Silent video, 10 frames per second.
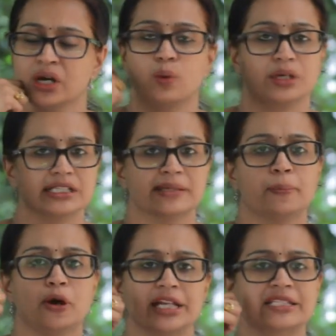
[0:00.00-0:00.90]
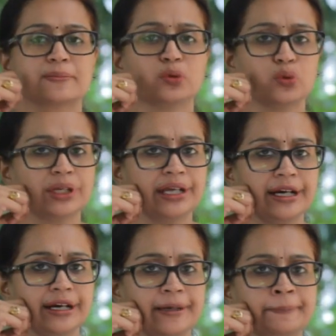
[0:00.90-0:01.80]
What is the poet's mood
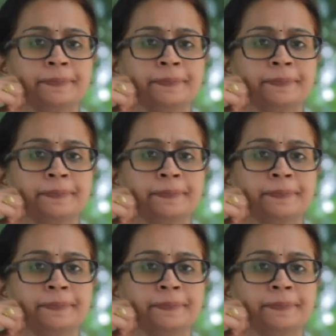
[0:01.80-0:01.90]
here?